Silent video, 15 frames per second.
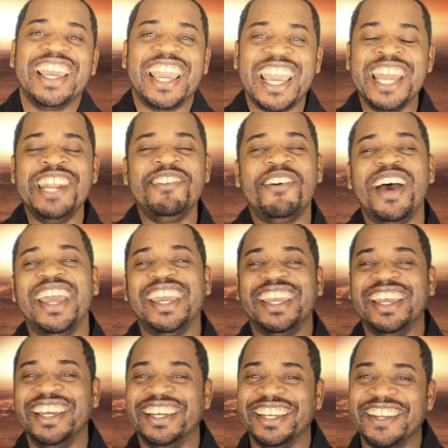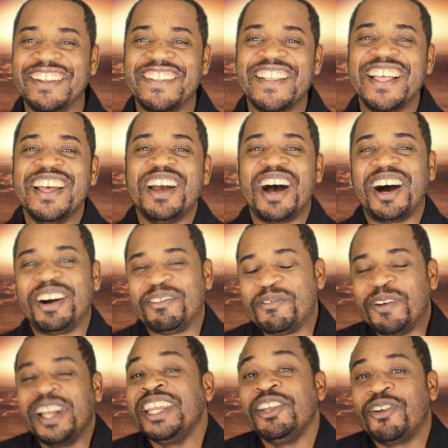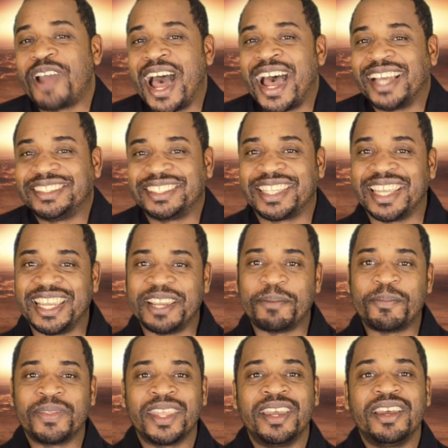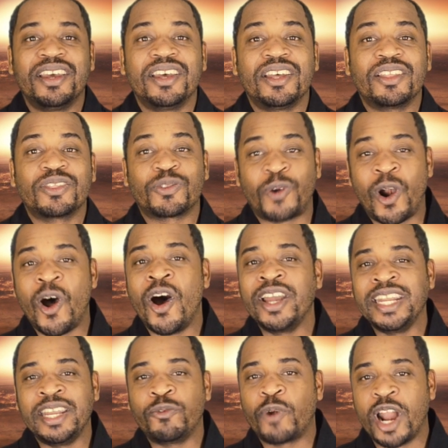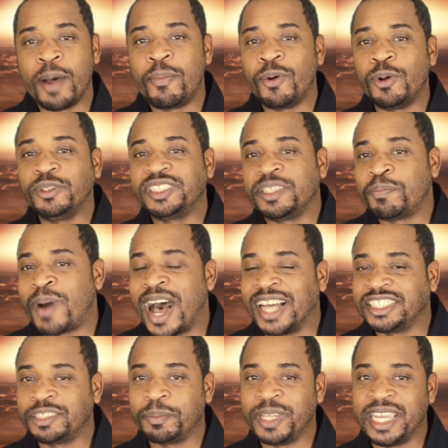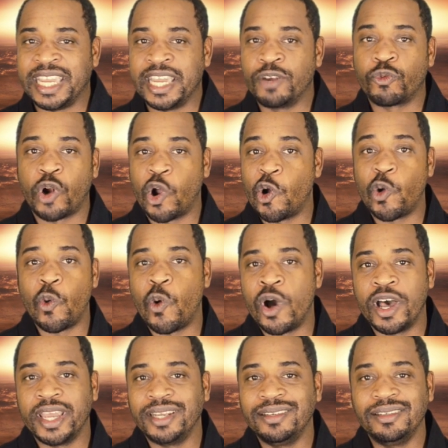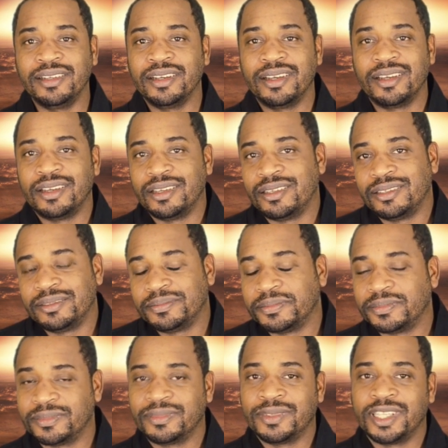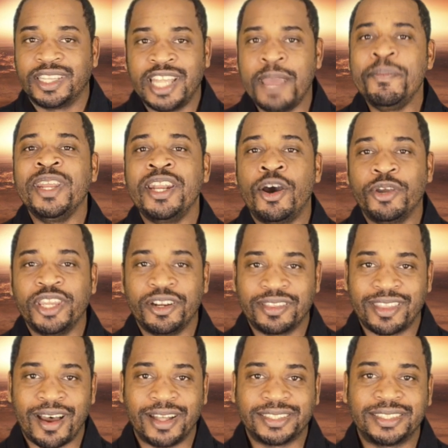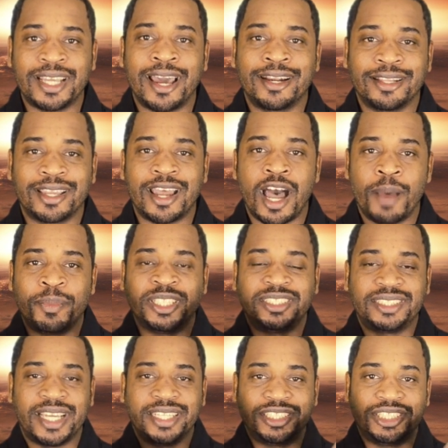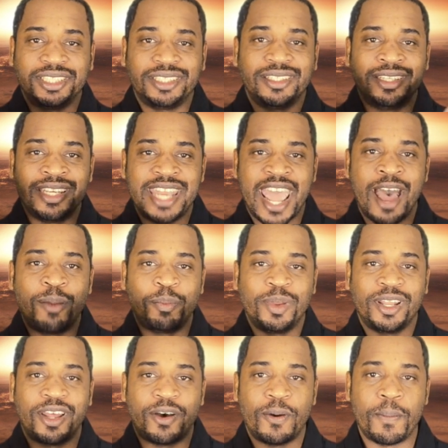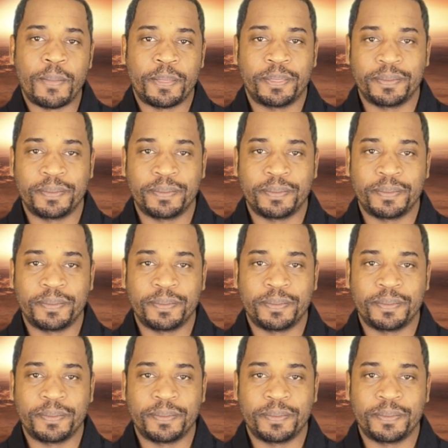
Anyway, uh, what do you guys think? Thrawn in Rebels and possibly in Rogue One? Let me know your thoughts down in the comments section down below.